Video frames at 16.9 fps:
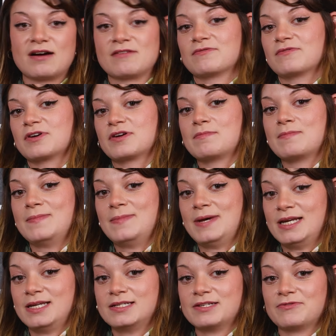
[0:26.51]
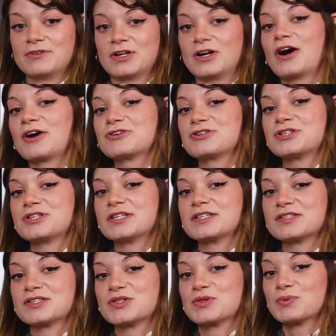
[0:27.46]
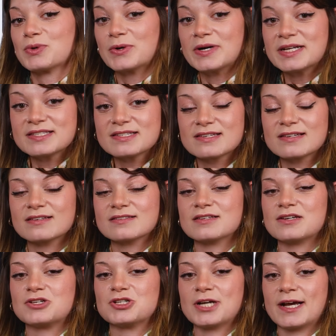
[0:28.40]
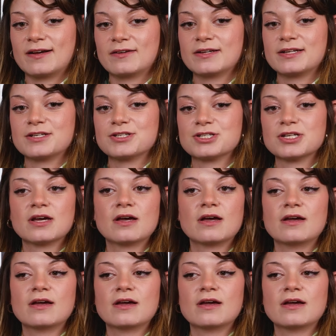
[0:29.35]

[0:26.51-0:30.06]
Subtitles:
I've run many different cartridges through it to challenge